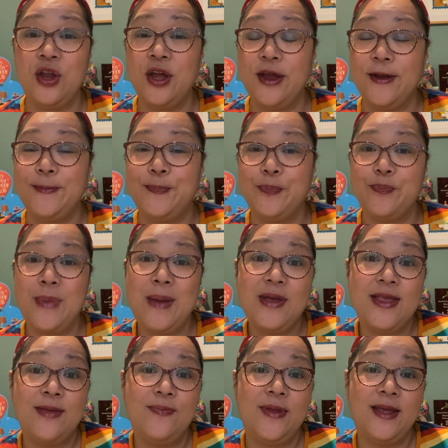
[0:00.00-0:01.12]
new, maybe
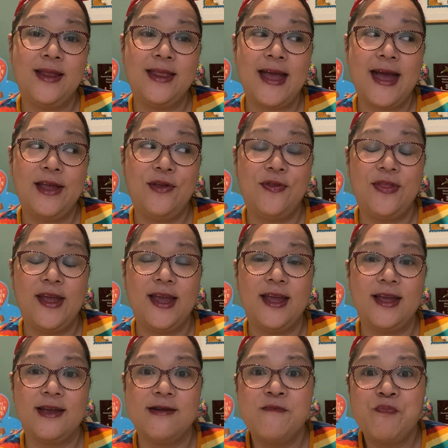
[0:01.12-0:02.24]
something that you
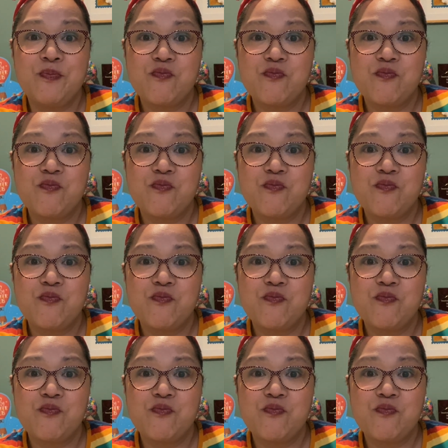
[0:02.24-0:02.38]
think,